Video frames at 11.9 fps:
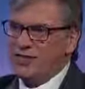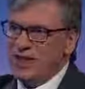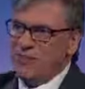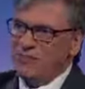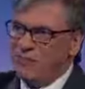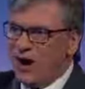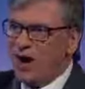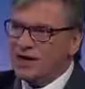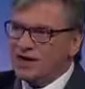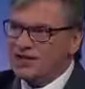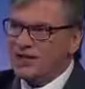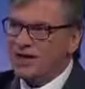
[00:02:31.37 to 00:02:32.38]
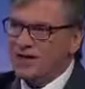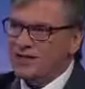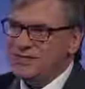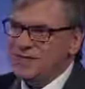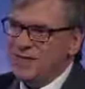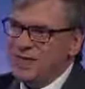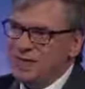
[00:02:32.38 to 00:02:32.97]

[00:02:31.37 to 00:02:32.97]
and then barnetised,